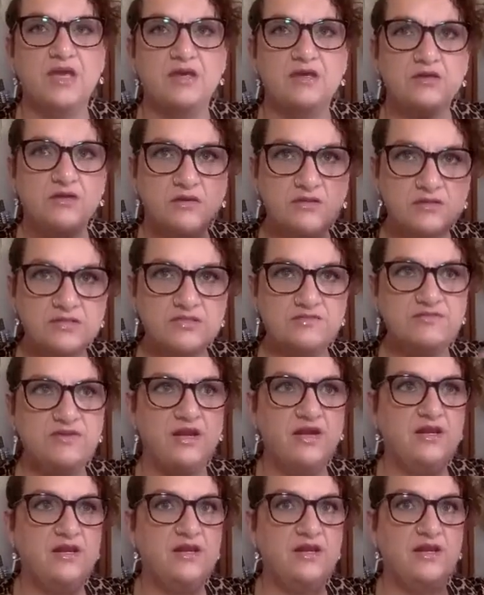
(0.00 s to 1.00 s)

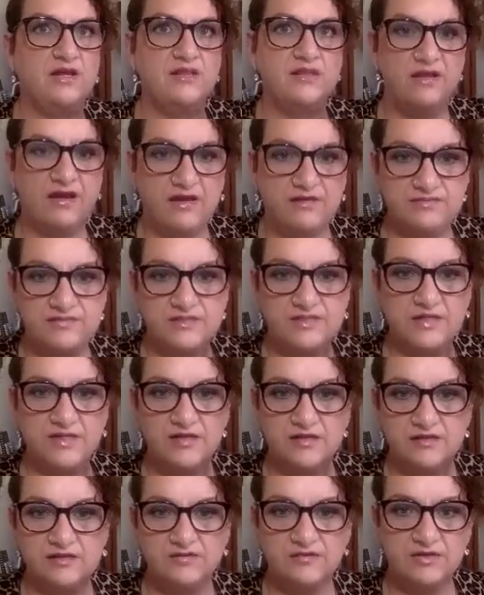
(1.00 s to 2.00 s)
Cultivating a
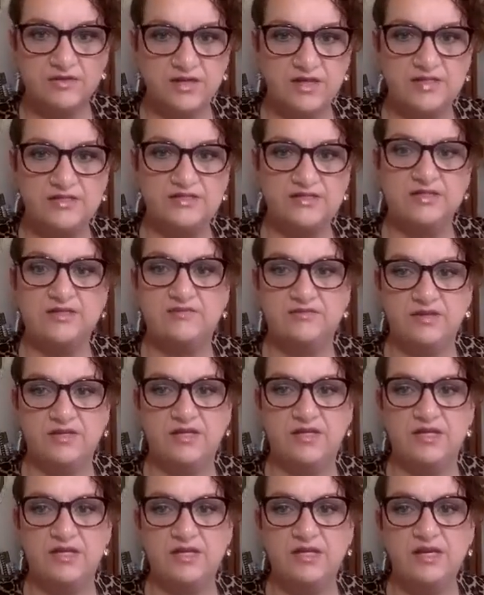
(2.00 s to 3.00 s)
lifestyle of
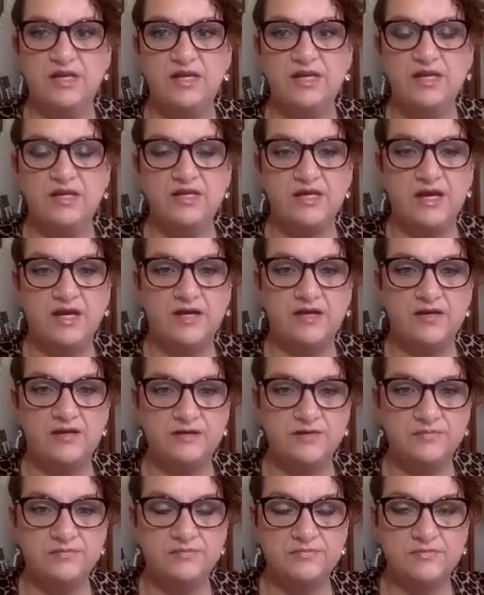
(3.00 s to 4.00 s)
creativity,
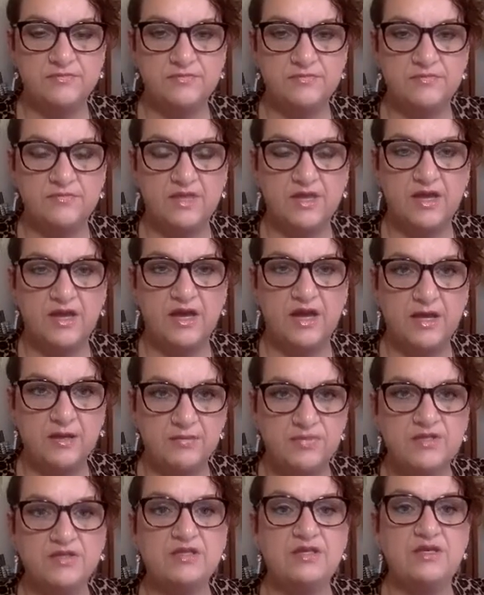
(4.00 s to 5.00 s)
I
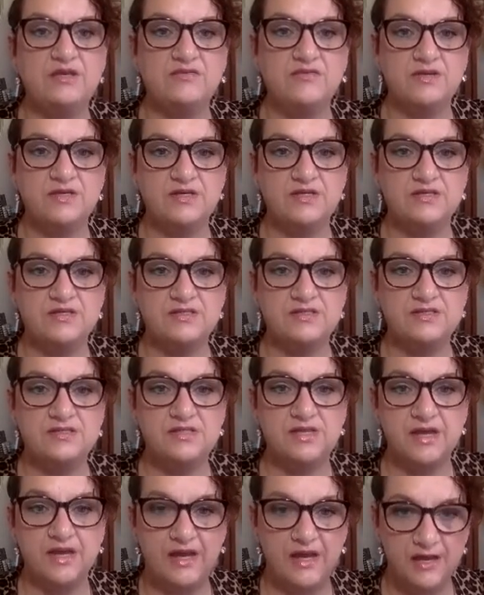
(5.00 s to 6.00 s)
believe, is
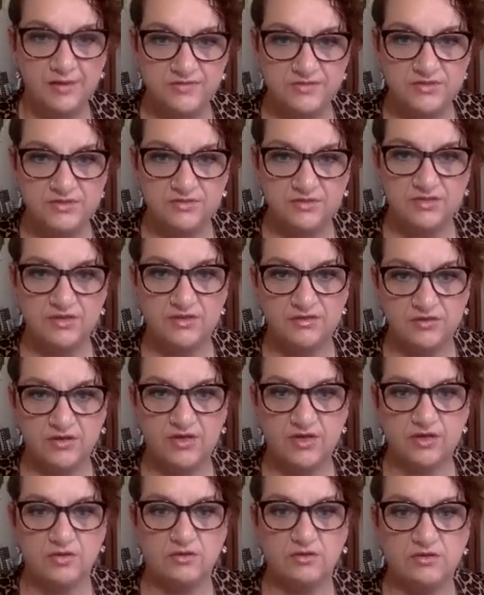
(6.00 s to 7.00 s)
absolutely
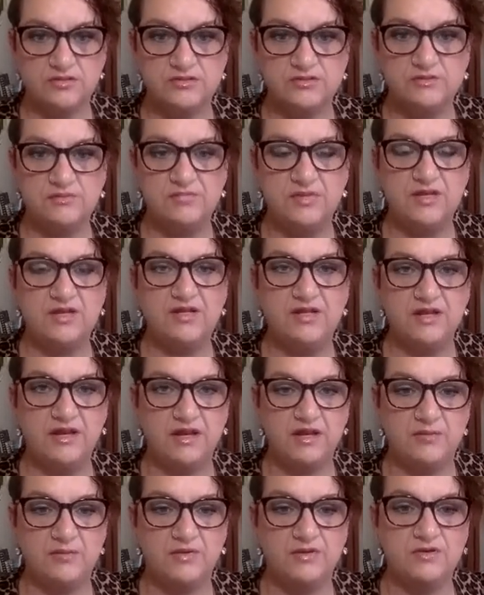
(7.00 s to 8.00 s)
critical to being
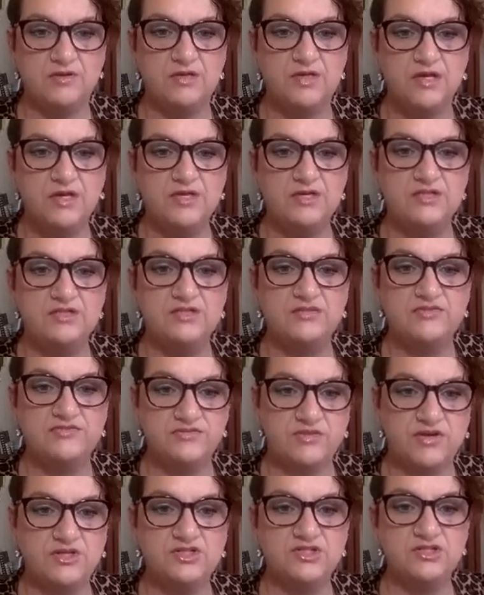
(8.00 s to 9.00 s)
able to
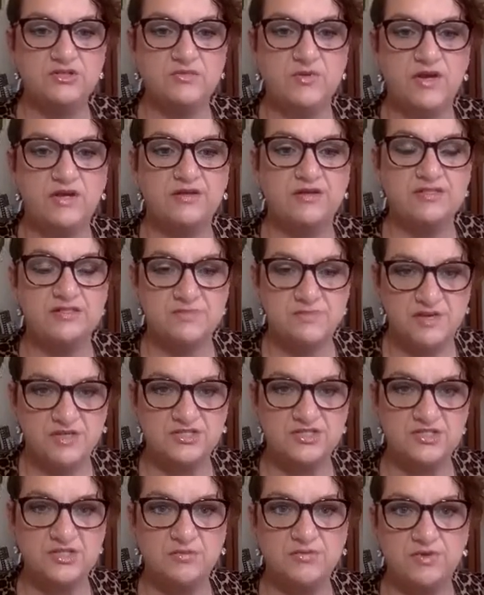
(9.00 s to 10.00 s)
function well,
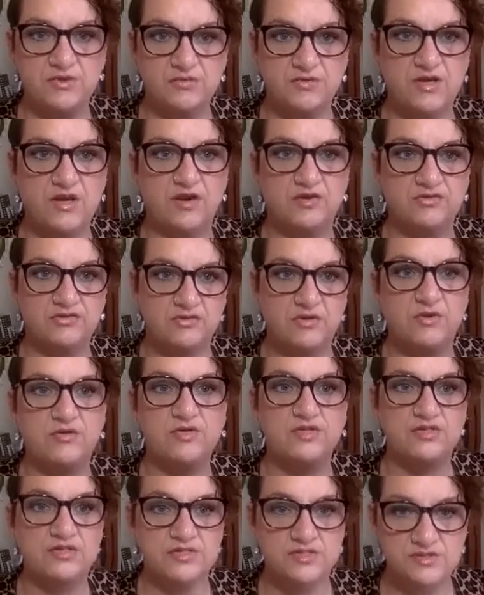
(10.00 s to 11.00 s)
especially when we are thrown
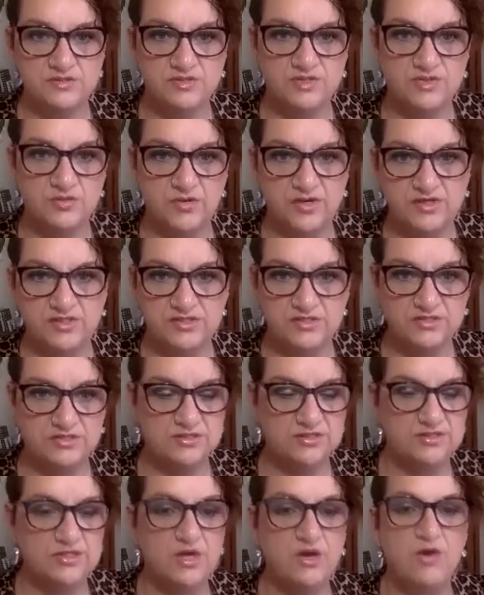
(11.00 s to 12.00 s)
into
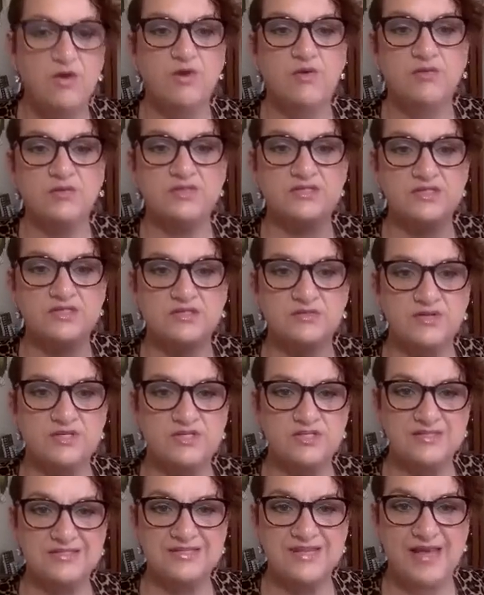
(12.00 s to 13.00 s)
situations, or when
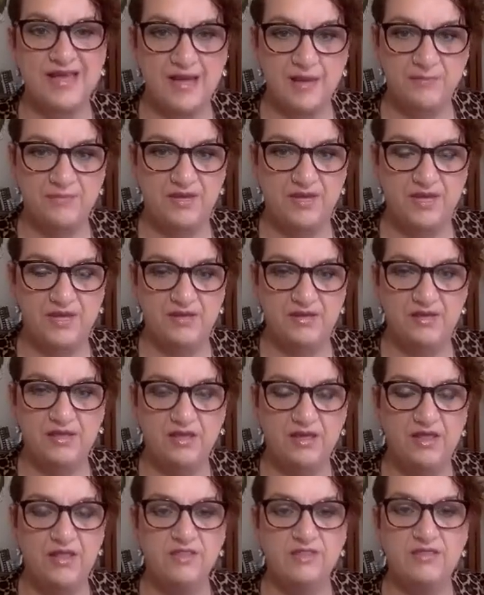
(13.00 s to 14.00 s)
situations happen
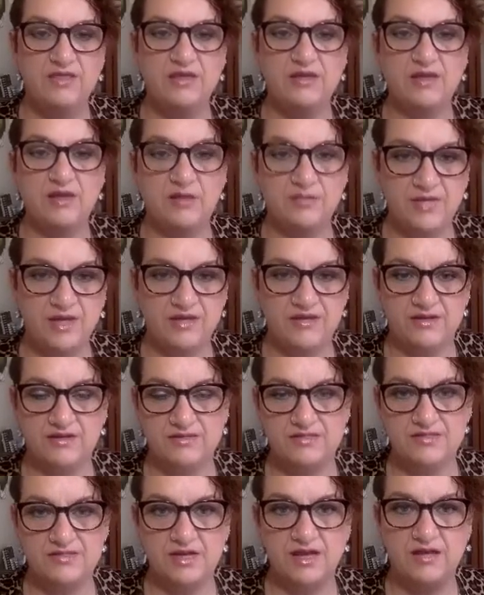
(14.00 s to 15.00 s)
that come at
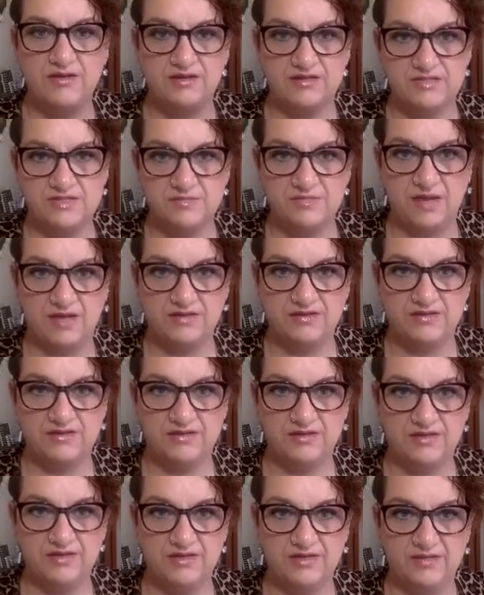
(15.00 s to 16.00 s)
us
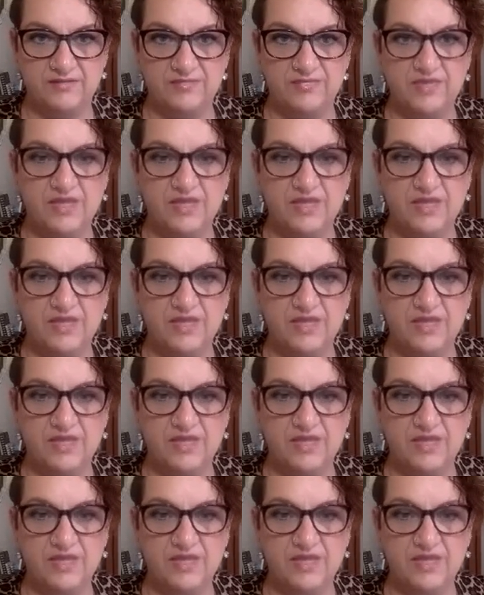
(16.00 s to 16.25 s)
unexpectedly.